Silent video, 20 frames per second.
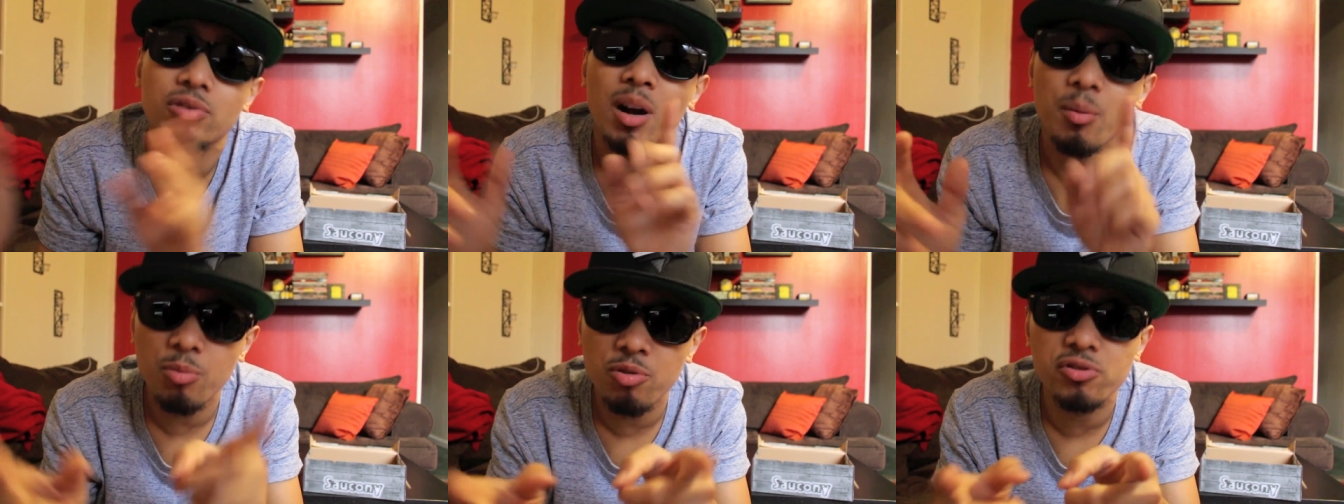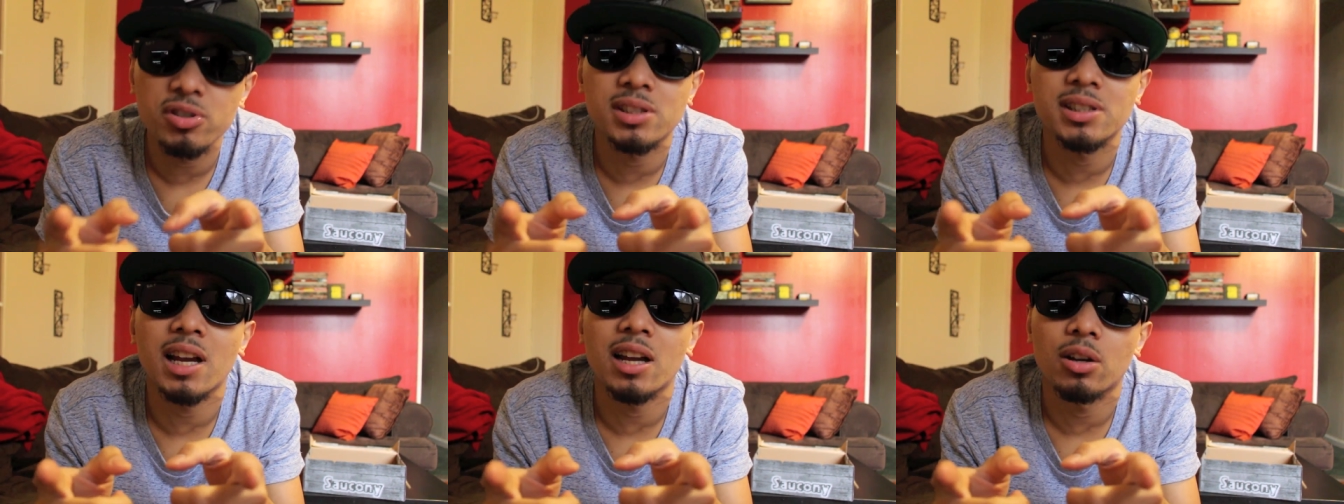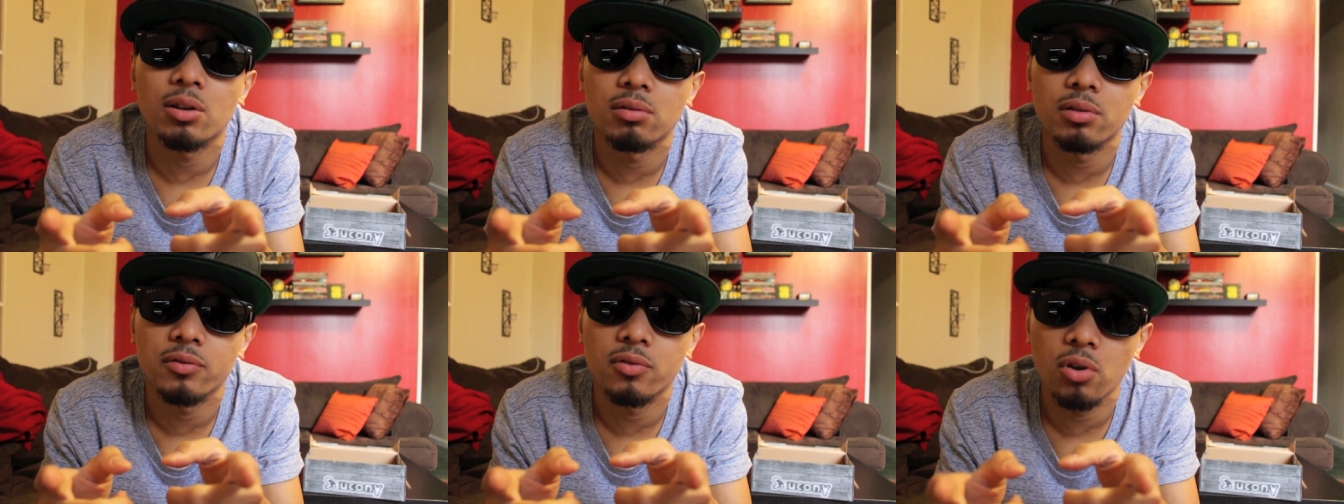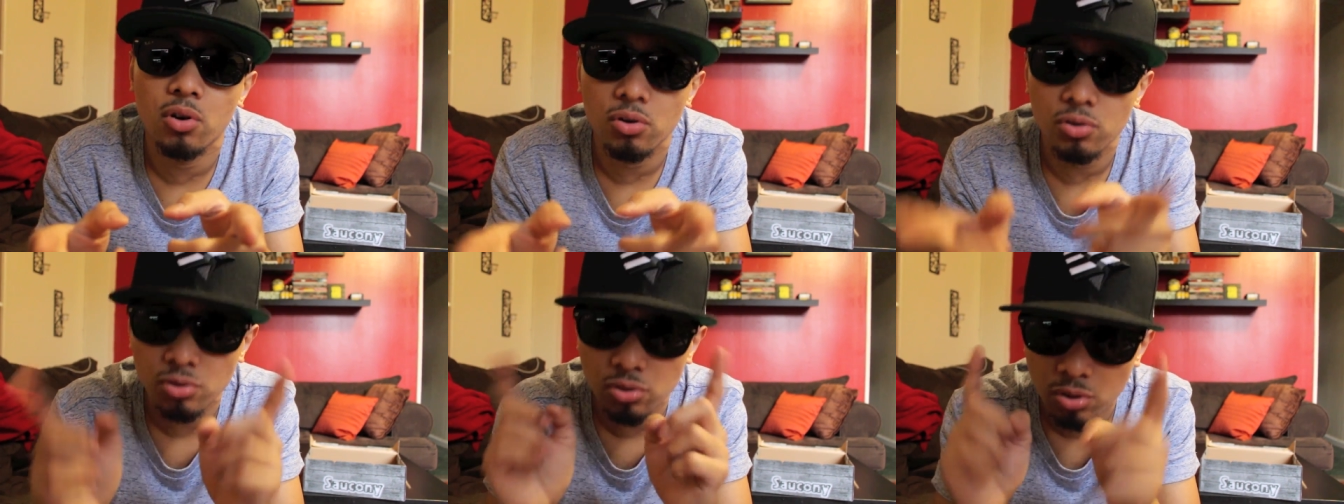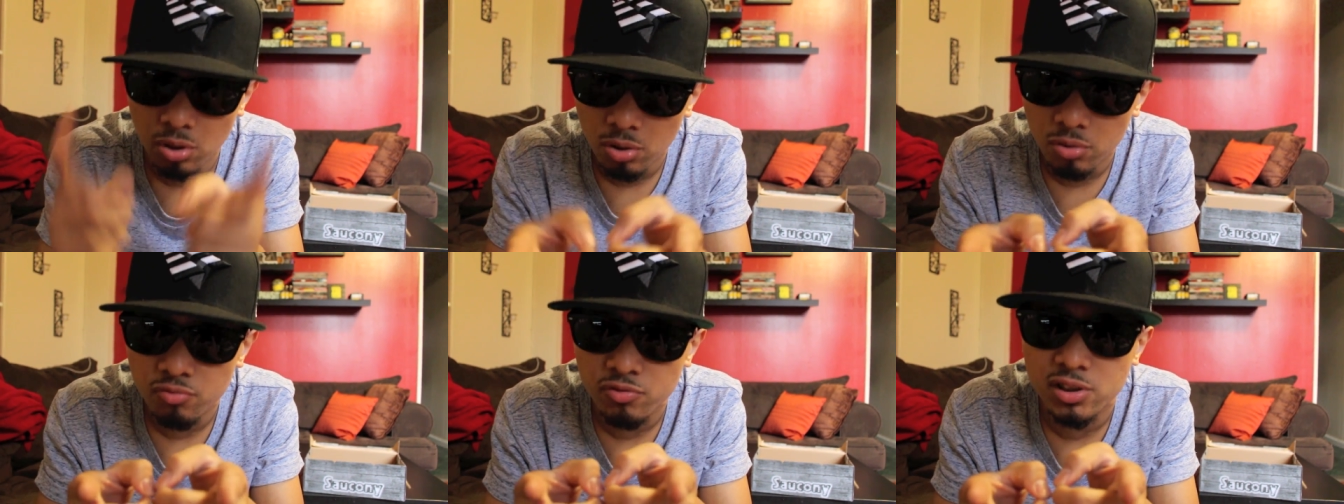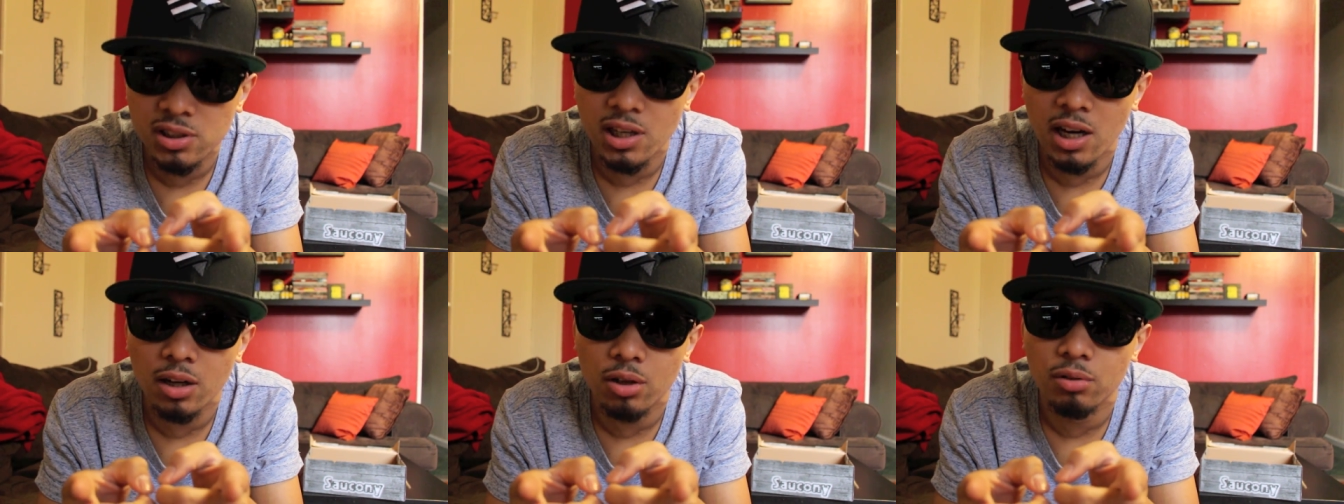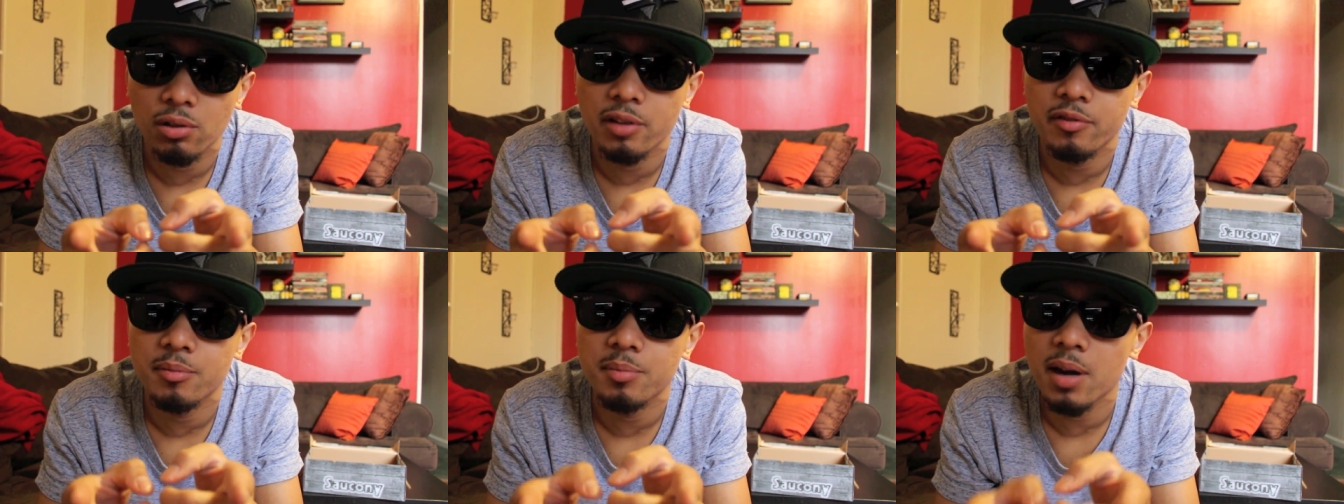I'm gonna recycle, of course, you know,
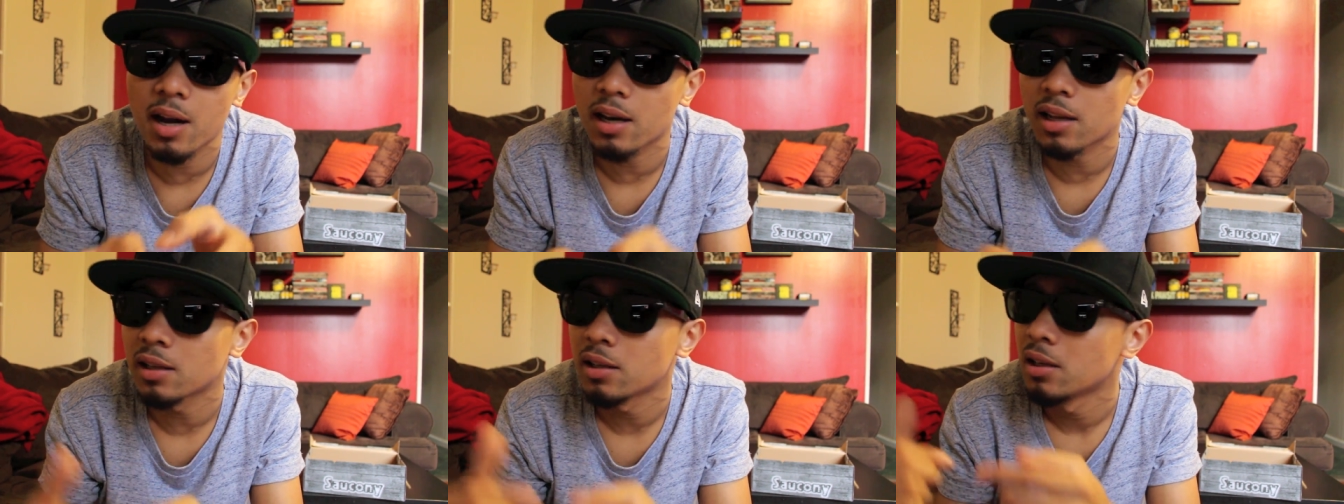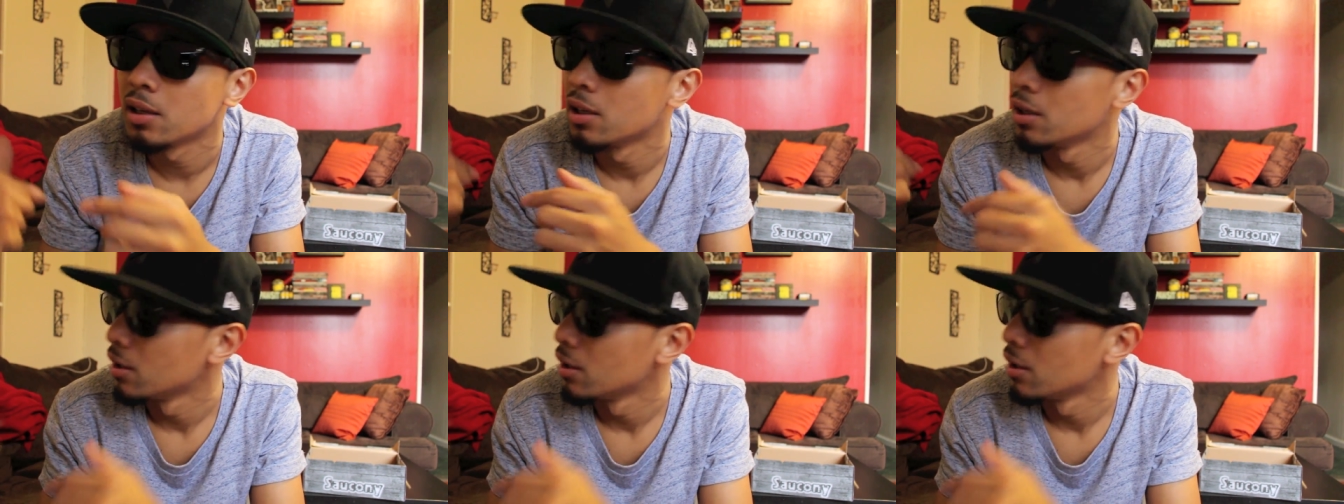recycle everybody.